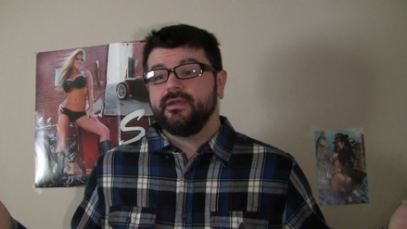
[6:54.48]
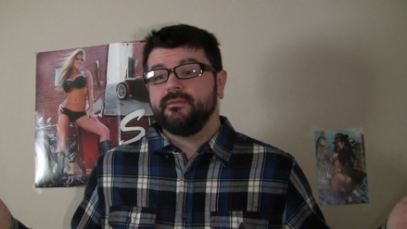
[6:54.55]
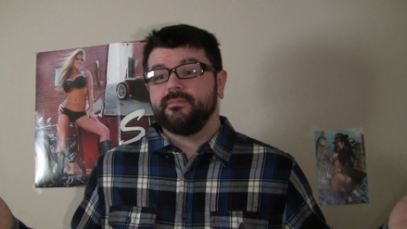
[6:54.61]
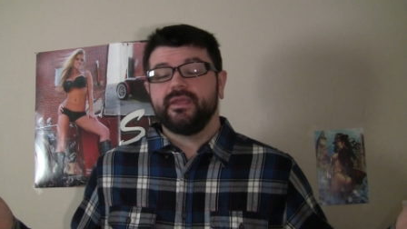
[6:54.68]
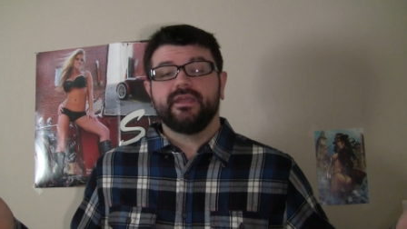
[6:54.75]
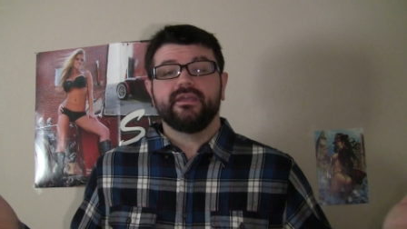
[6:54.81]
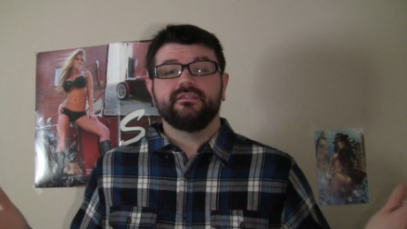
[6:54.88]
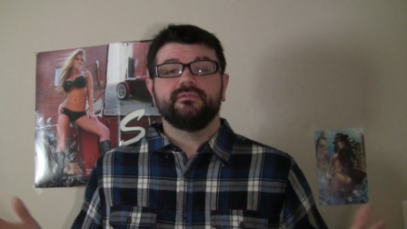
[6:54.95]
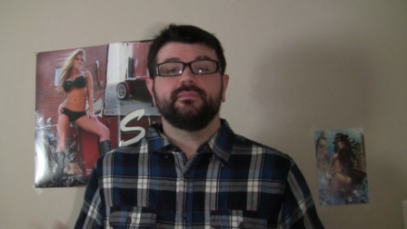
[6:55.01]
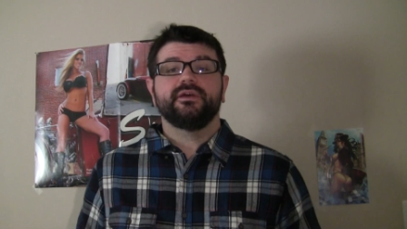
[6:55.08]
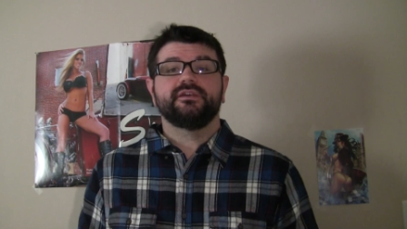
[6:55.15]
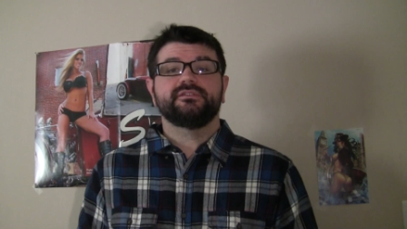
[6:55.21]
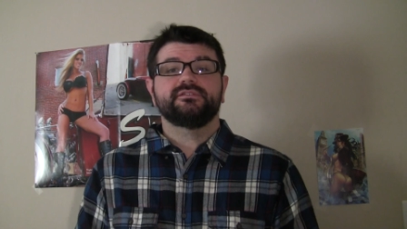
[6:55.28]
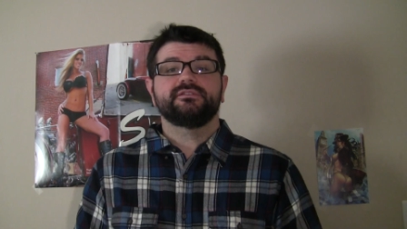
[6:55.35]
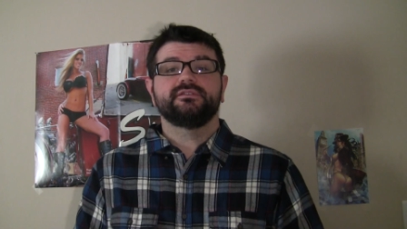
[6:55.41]
making the
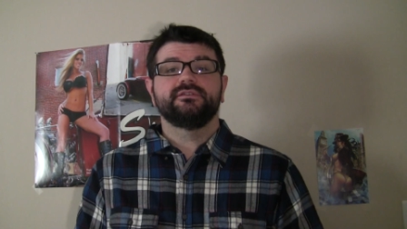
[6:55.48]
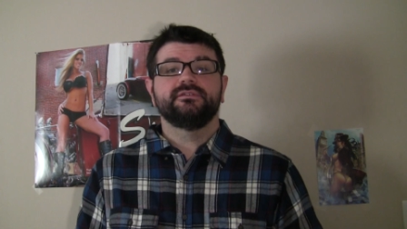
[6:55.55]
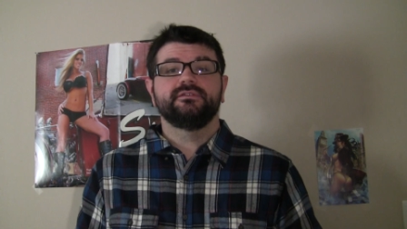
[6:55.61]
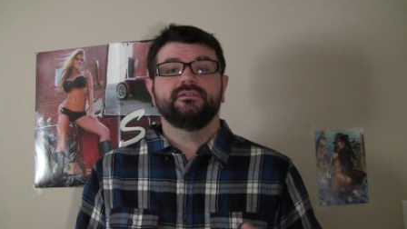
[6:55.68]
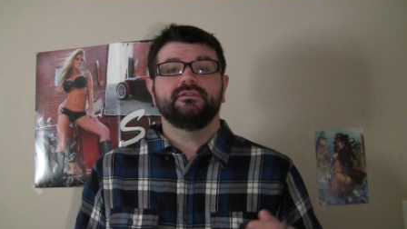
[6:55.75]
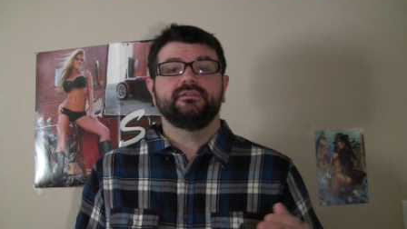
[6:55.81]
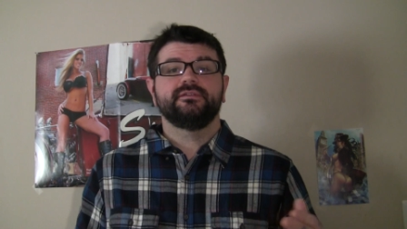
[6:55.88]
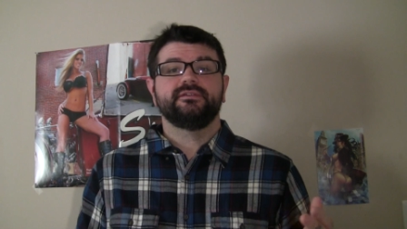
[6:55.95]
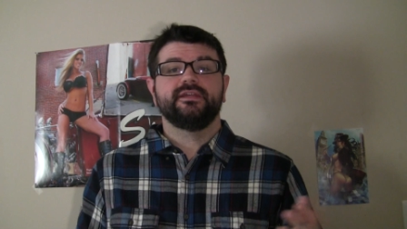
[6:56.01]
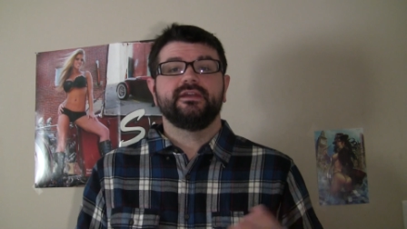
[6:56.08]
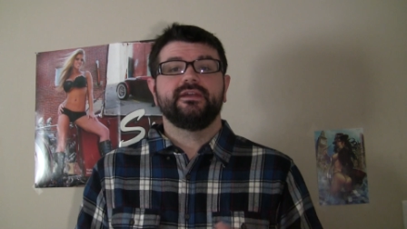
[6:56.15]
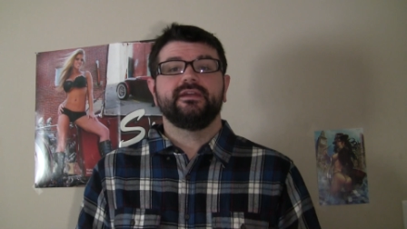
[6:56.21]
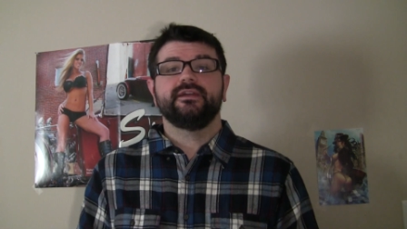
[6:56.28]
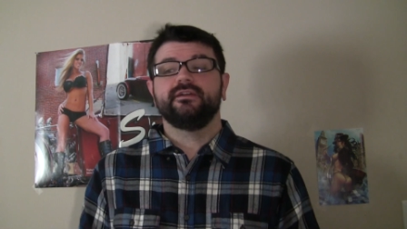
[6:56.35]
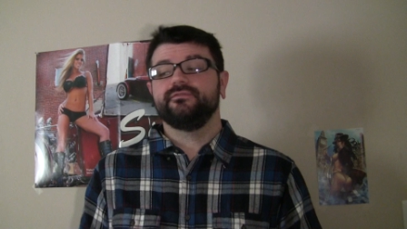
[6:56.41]
best
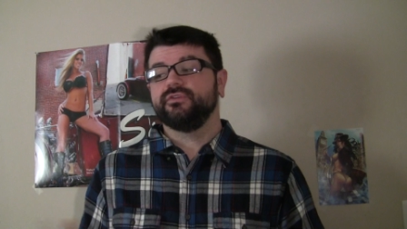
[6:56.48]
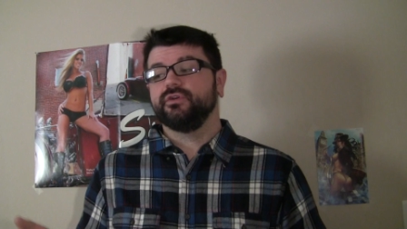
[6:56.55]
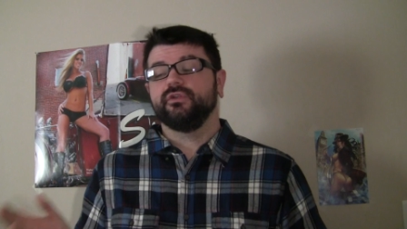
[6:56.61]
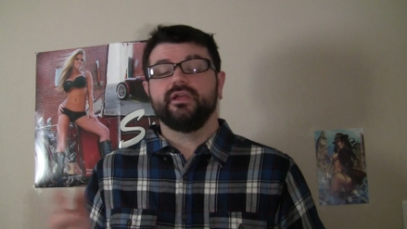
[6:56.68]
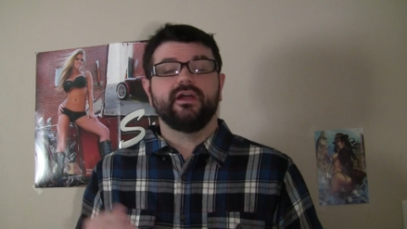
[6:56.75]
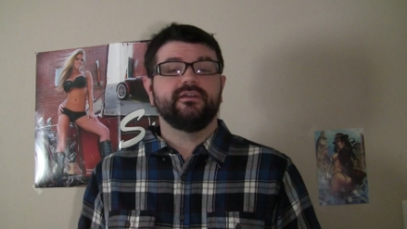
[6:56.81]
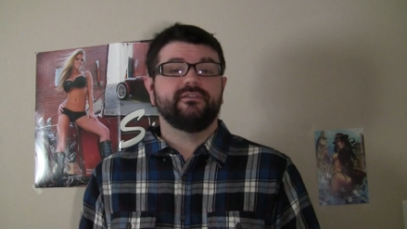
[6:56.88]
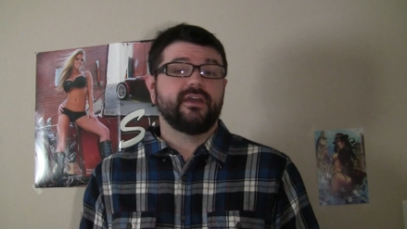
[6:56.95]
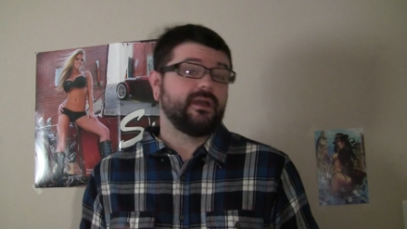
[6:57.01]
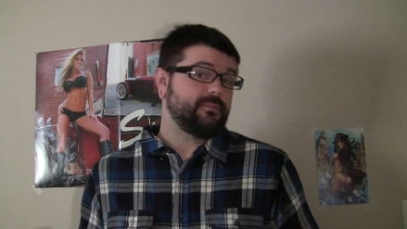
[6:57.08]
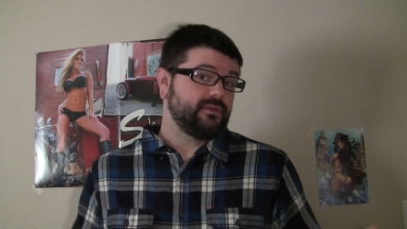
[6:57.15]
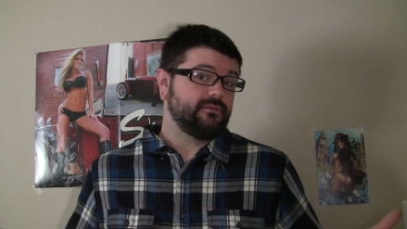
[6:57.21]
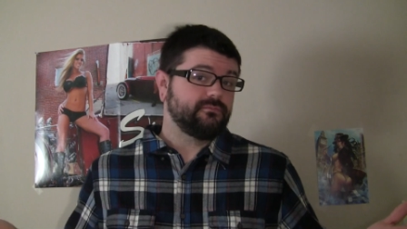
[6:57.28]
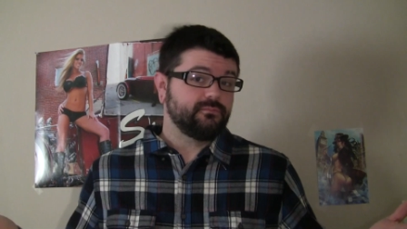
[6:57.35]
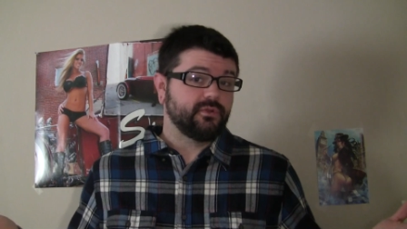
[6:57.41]
day of their life
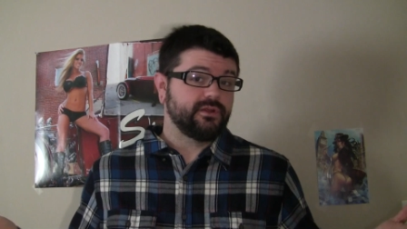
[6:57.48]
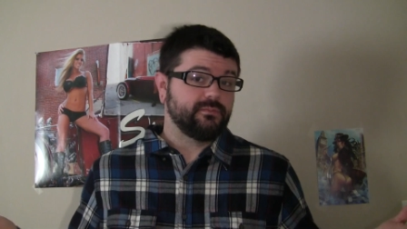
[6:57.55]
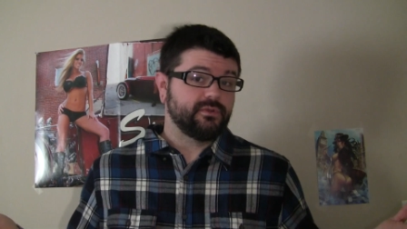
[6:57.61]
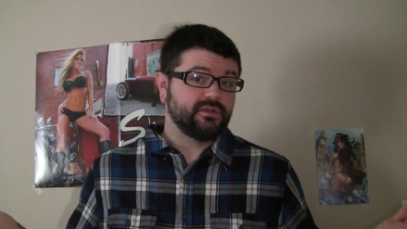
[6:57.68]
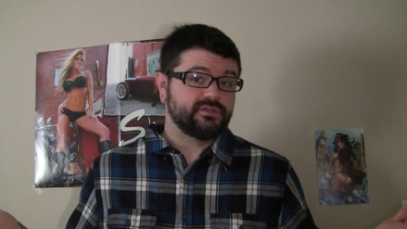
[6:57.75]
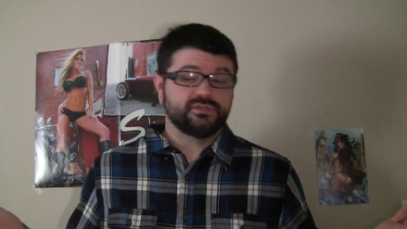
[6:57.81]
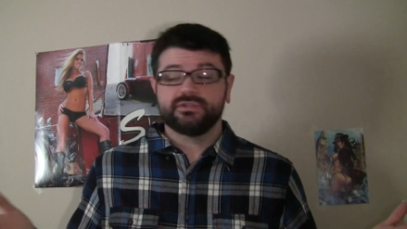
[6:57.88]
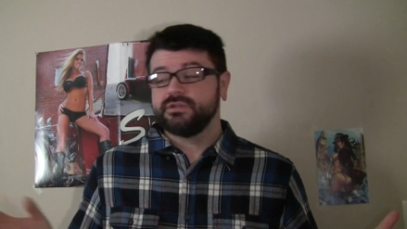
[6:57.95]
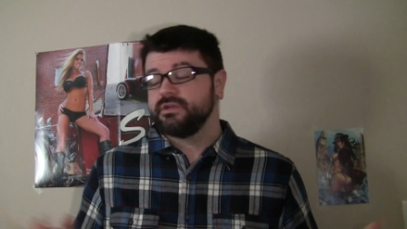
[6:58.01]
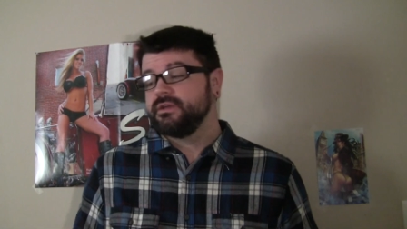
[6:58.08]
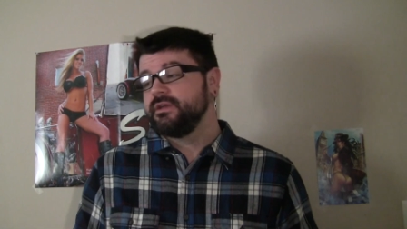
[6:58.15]
happen, pretty much.